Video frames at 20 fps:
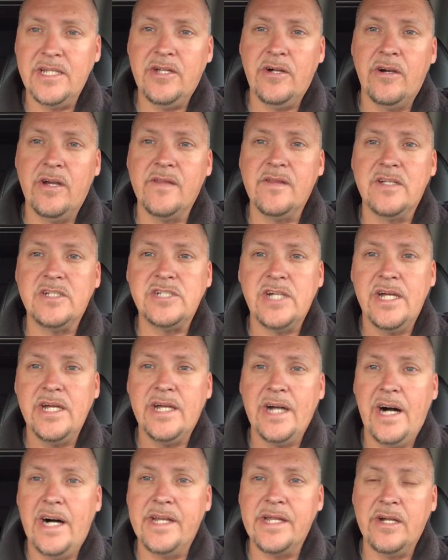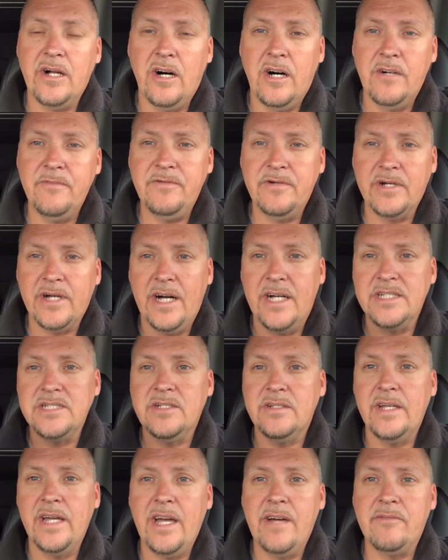turning the Jake on and off. You're
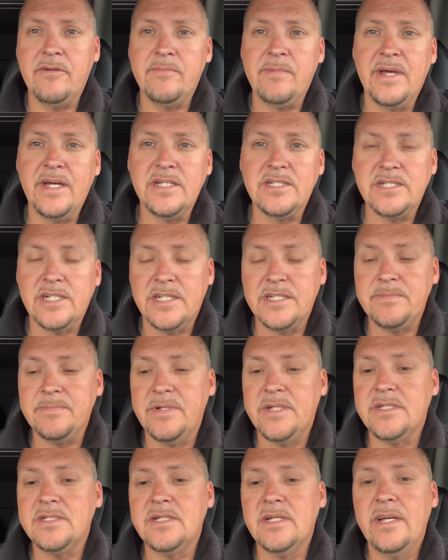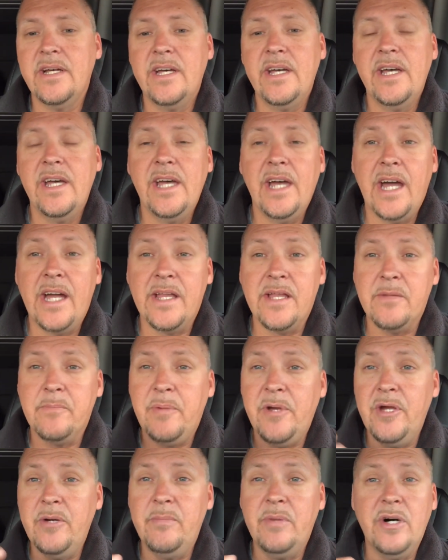constantly having to make adjustments. And in the
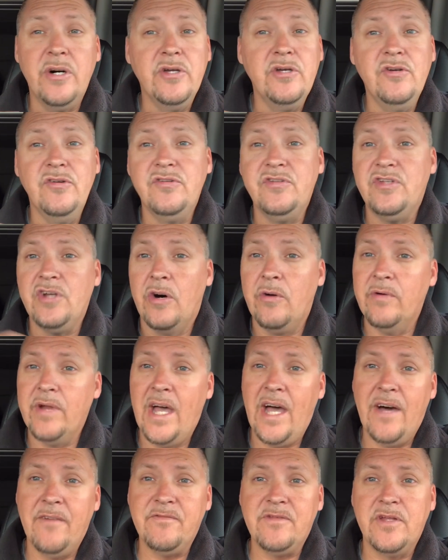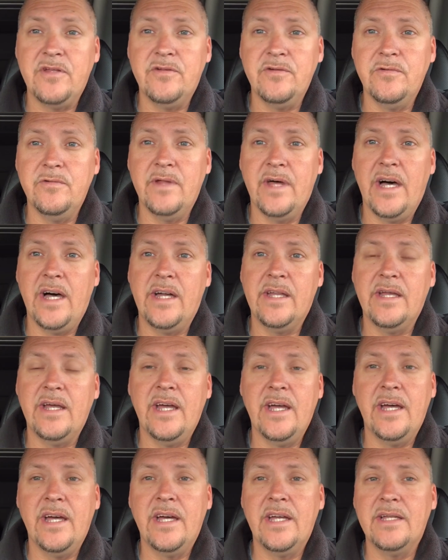Peterbilt, you don't have to do that.
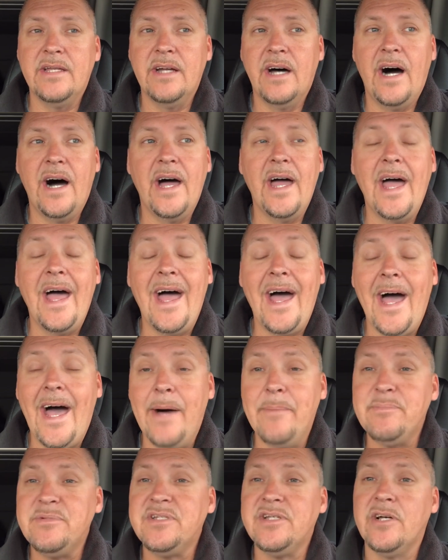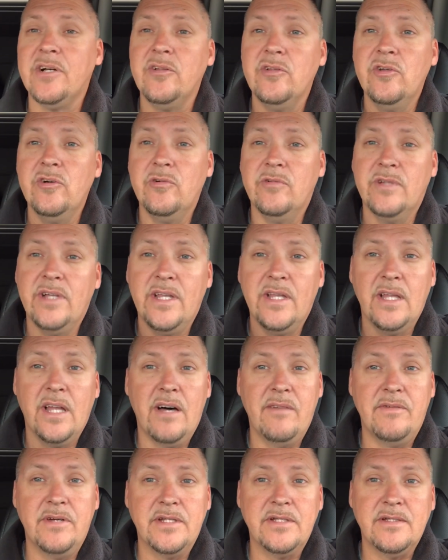And I absolutely
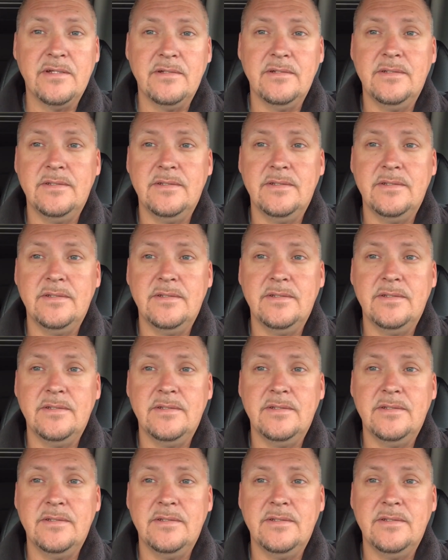love it.